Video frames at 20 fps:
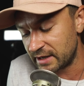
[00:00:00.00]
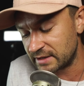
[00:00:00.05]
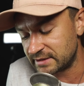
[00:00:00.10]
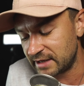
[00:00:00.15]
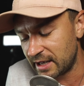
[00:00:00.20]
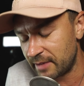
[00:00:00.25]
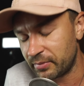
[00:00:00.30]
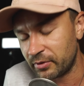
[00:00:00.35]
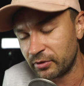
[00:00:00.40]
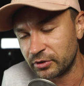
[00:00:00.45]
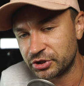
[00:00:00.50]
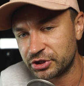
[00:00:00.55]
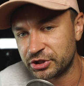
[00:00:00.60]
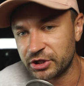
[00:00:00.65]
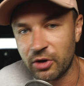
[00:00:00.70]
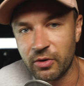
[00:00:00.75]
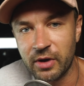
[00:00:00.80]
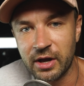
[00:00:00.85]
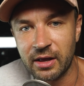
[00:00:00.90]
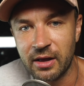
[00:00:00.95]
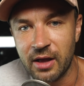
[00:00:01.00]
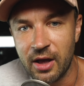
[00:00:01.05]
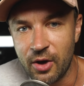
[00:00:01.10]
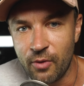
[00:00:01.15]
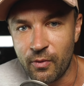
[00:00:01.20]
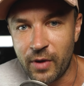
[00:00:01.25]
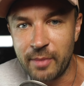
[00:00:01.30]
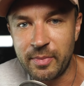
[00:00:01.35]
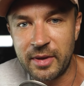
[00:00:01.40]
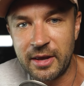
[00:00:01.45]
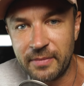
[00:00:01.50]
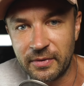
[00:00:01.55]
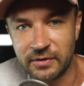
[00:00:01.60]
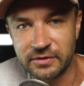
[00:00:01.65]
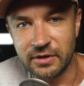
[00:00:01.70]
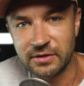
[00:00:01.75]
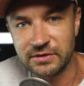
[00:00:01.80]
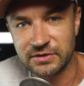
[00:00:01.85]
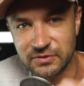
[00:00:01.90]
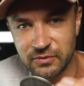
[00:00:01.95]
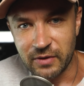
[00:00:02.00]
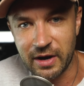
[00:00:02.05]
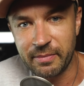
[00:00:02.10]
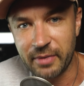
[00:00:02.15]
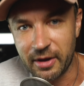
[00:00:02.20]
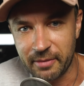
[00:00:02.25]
example showing why people don't swipe